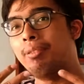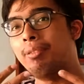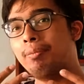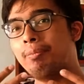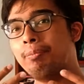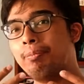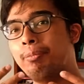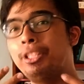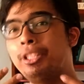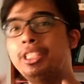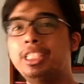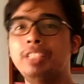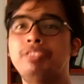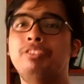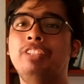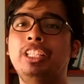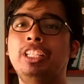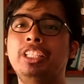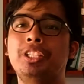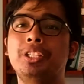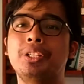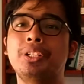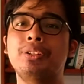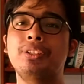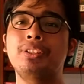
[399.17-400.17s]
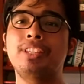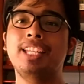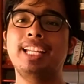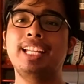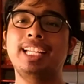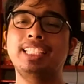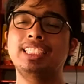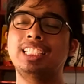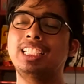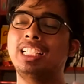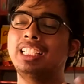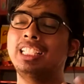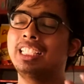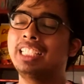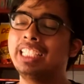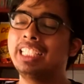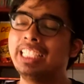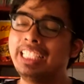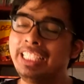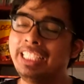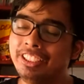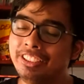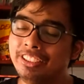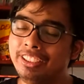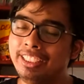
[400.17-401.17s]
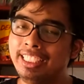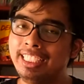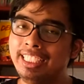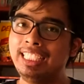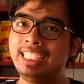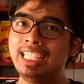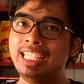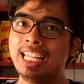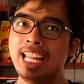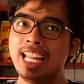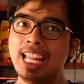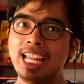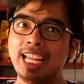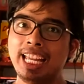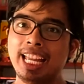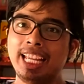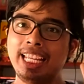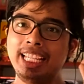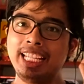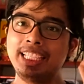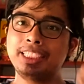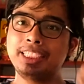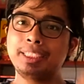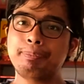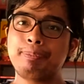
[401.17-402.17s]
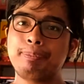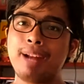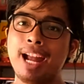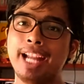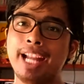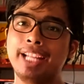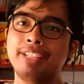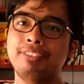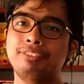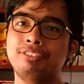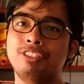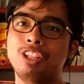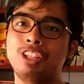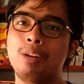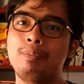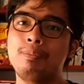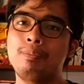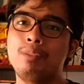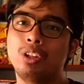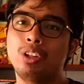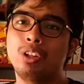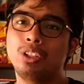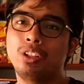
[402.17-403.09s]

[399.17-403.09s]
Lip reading: music video that is clearly inspired from